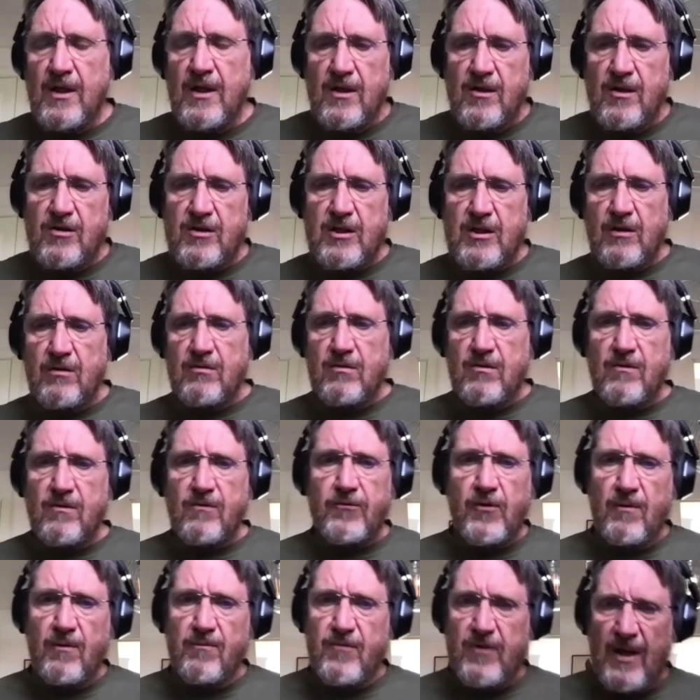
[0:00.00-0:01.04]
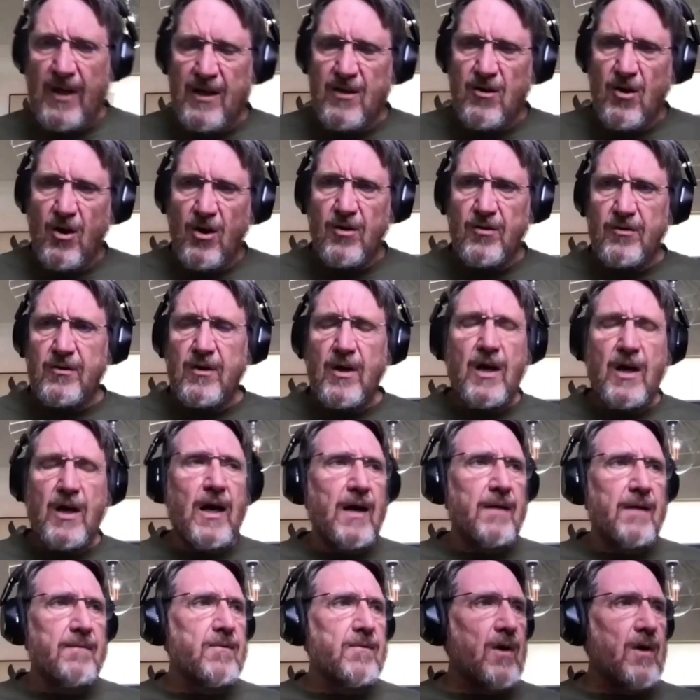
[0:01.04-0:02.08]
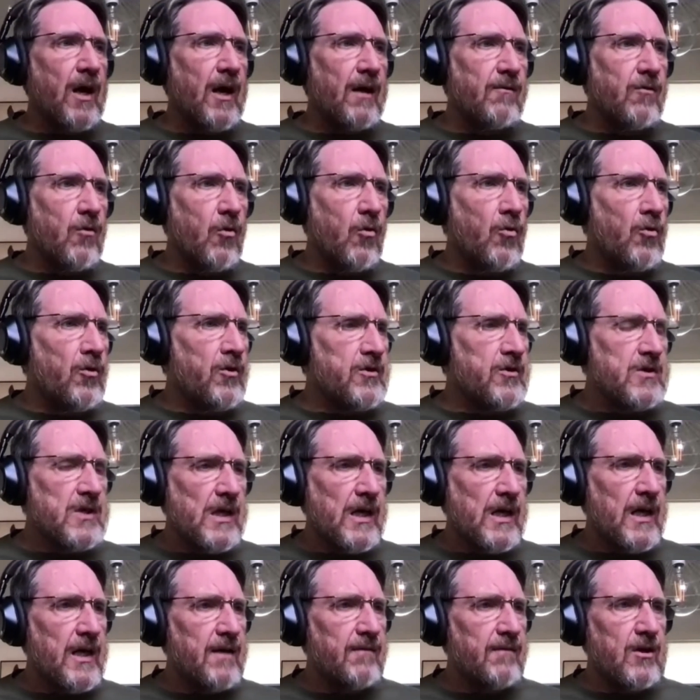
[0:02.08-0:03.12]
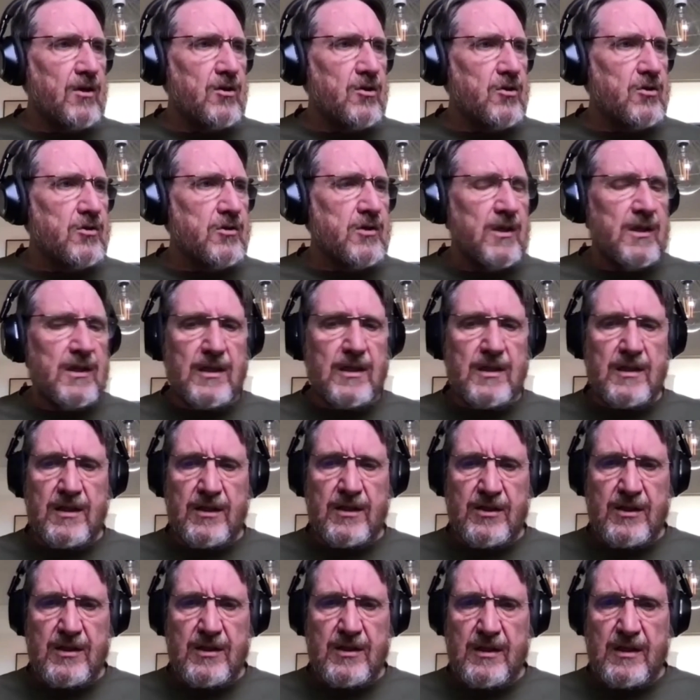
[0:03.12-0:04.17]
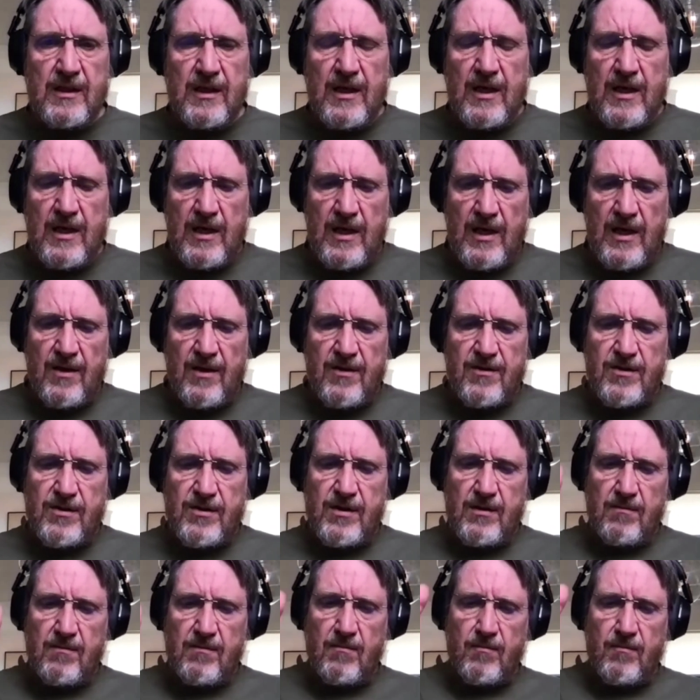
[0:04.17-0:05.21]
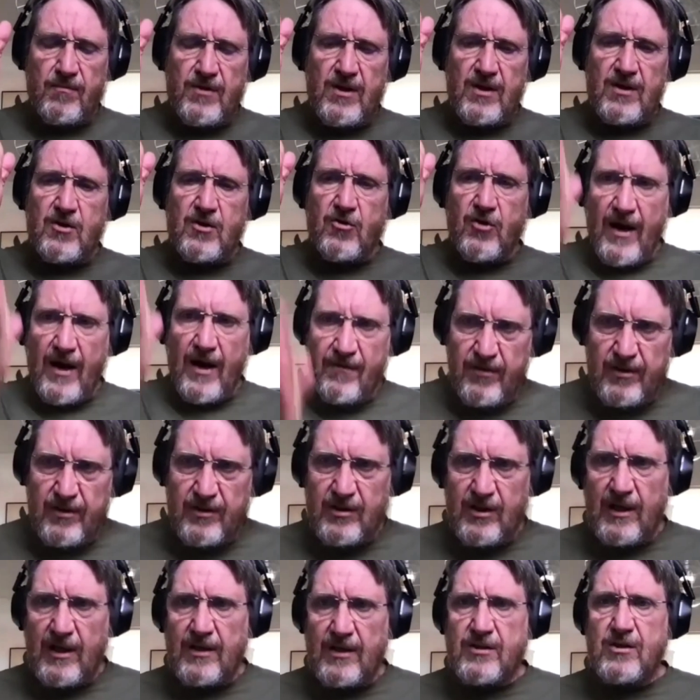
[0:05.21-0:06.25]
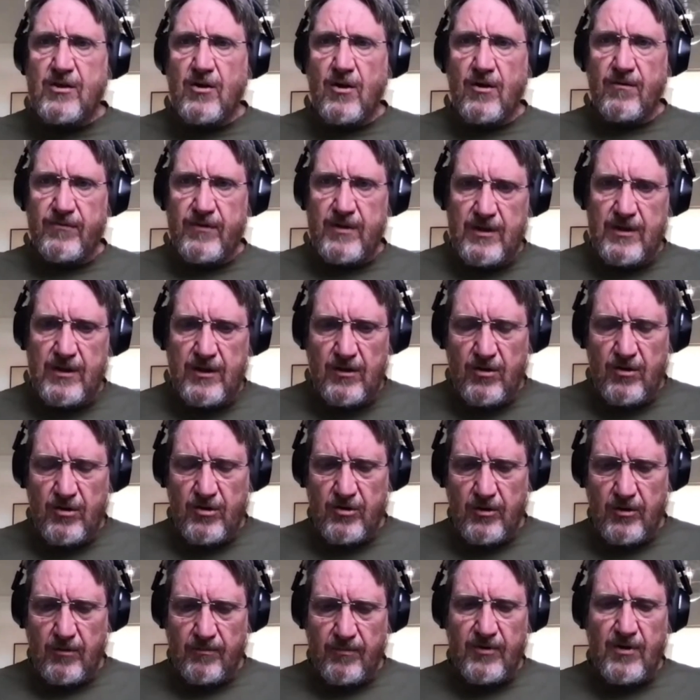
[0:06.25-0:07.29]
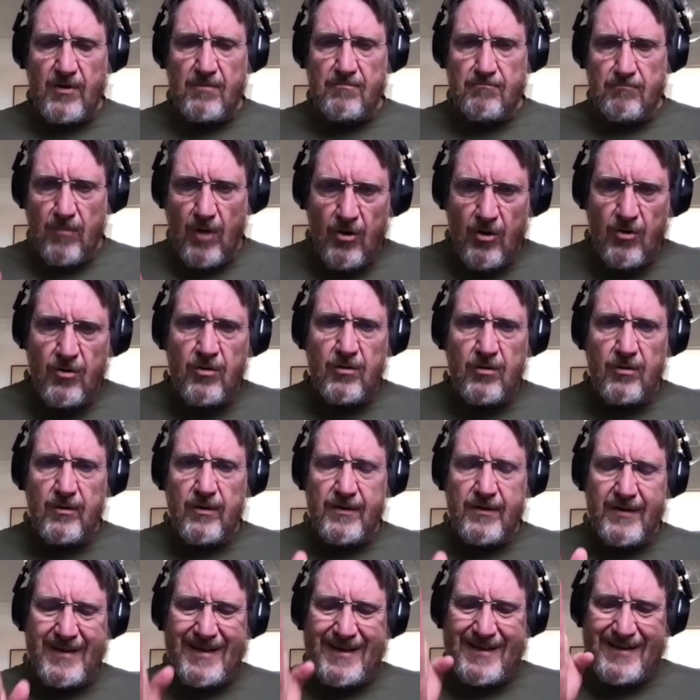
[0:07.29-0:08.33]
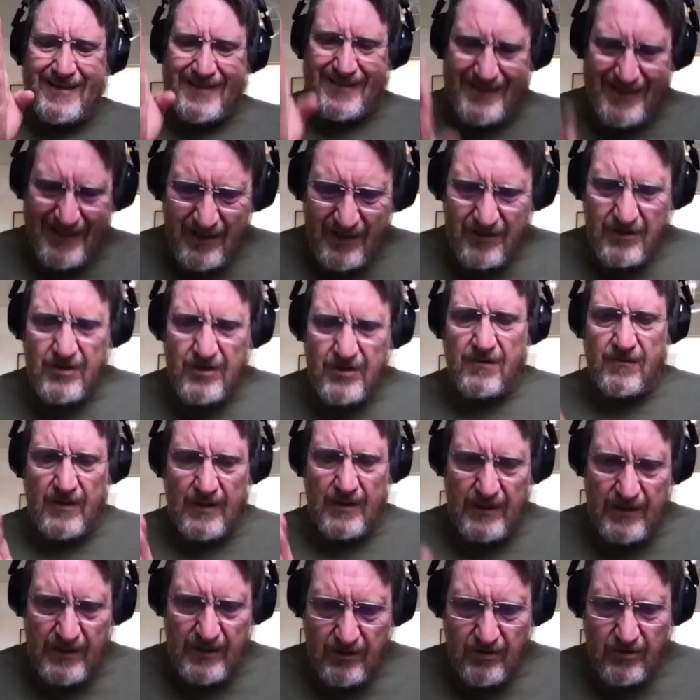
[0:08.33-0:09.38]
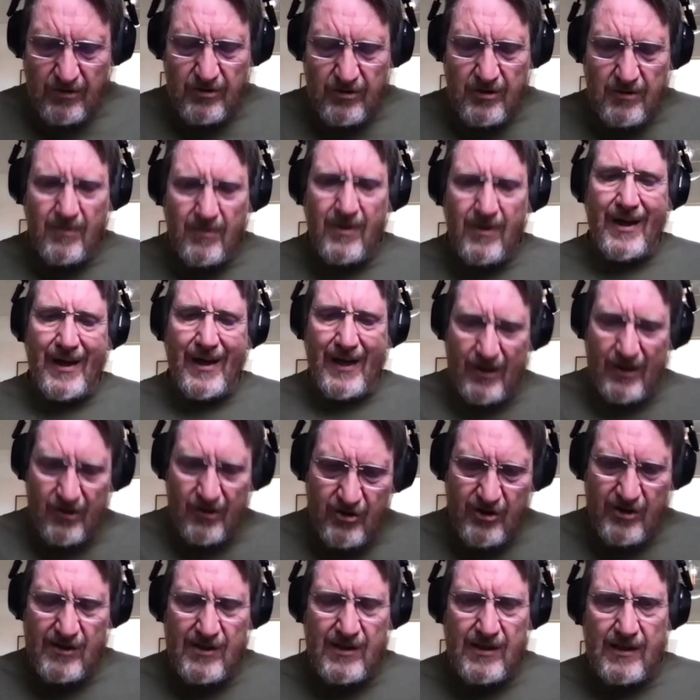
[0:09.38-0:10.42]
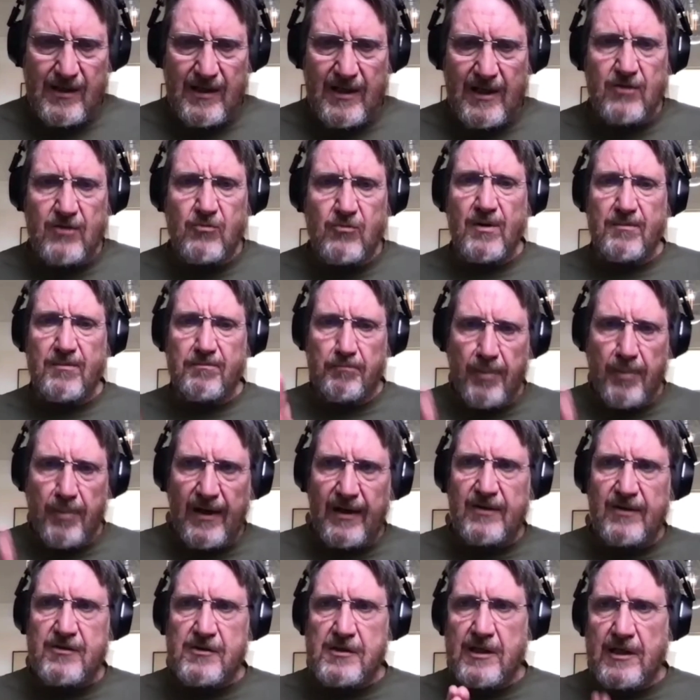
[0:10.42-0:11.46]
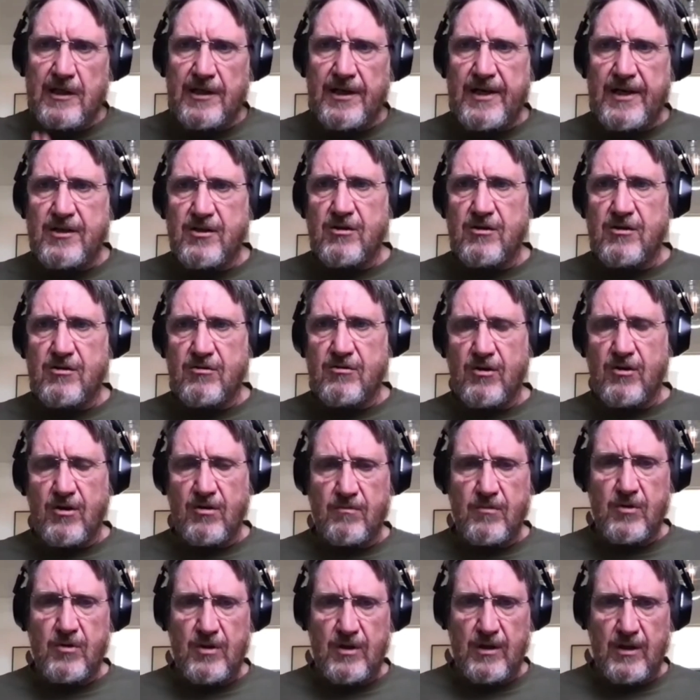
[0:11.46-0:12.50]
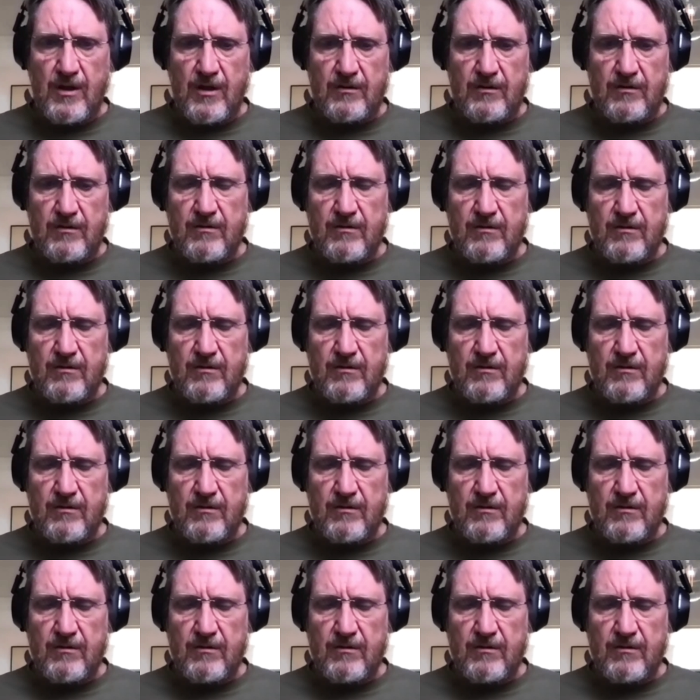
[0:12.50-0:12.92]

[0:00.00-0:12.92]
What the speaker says: So from then on, I've always kind of understood that the gravitas of the leadership, the intent of the leadership actually is what buys the license to communicate.